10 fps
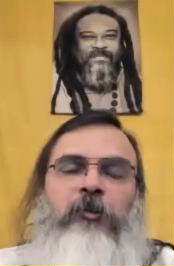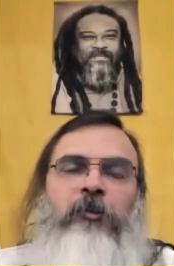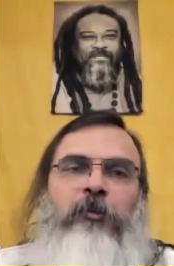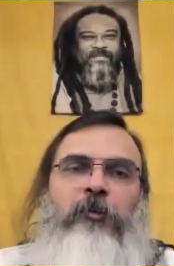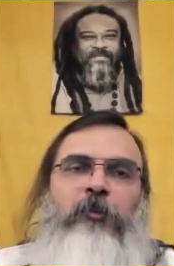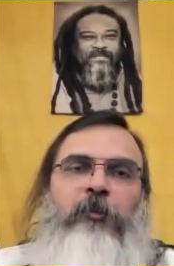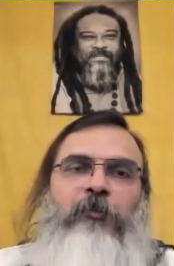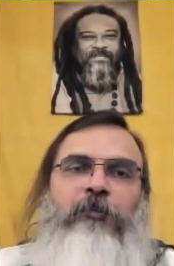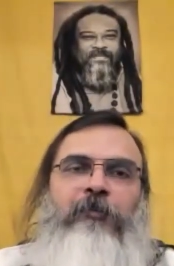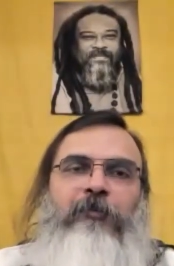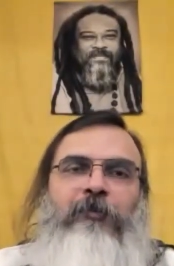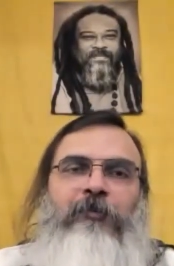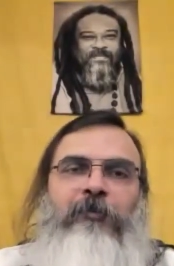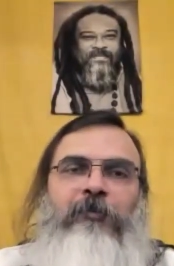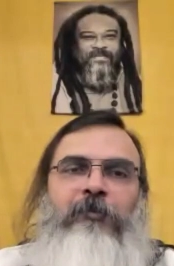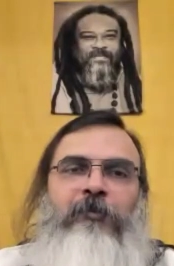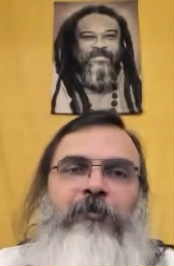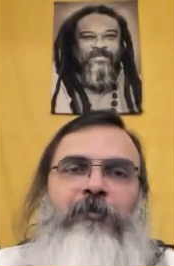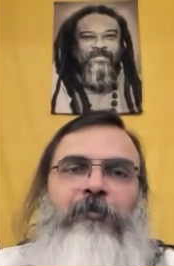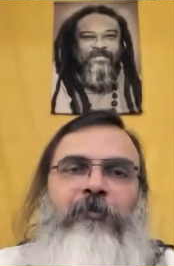
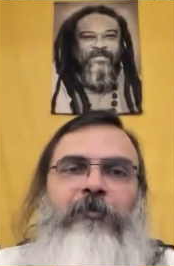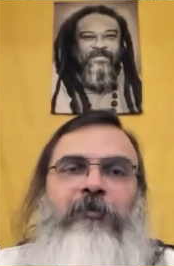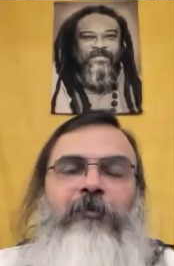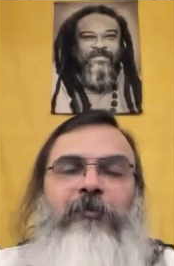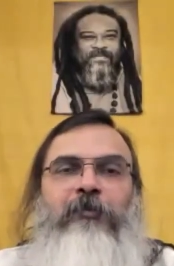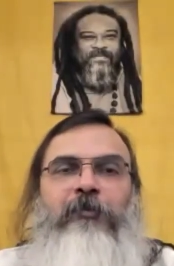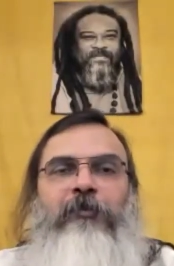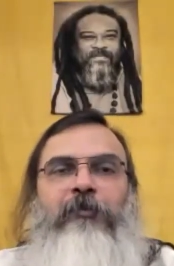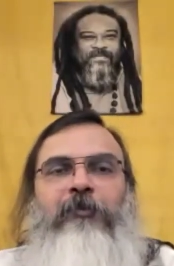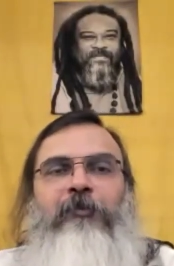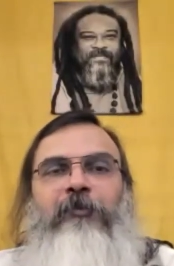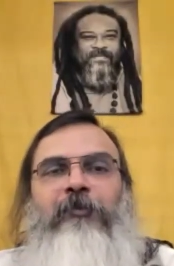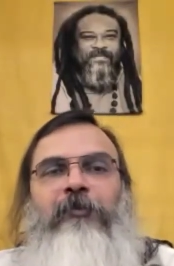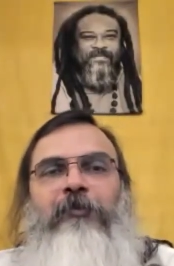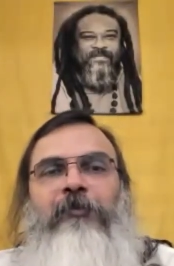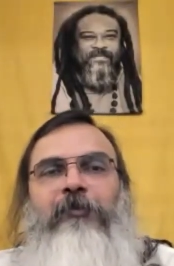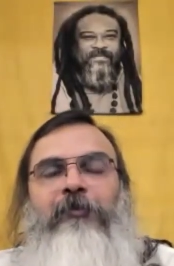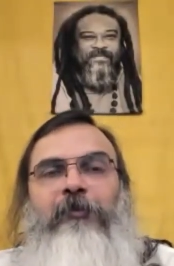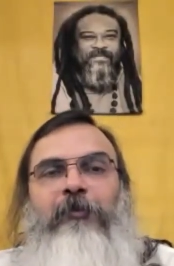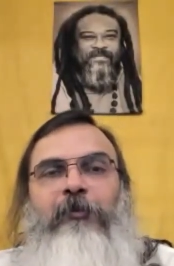
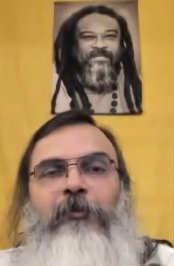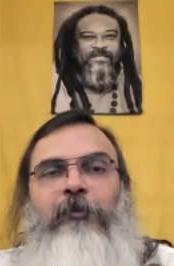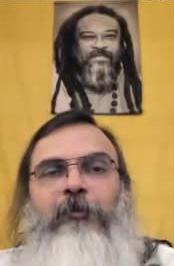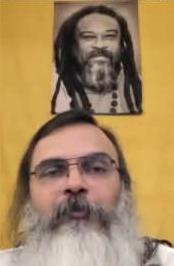(silence)